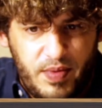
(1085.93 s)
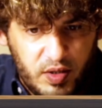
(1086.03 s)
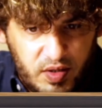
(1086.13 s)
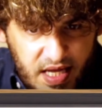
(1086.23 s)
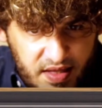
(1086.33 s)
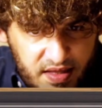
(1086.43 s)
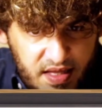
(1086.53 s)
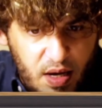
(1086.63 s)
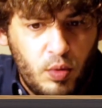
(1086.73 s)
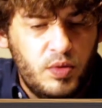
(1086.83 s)
because
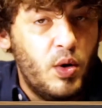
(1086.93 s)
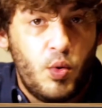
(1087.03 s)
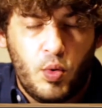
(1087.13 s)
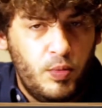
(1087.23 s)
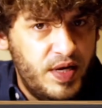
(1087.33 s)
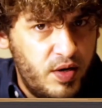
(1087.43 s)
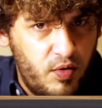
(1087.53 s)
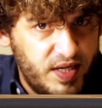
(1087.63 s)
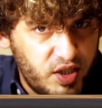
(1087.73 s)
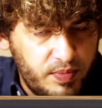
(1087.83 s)
then there will be
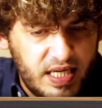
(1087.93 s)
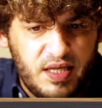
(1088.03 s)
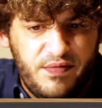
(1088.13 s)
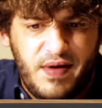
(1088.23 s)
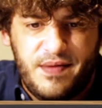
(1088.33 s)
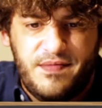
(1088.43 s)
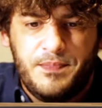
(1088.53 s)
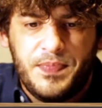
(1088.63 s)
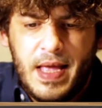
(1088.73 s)
no bishop takes d5.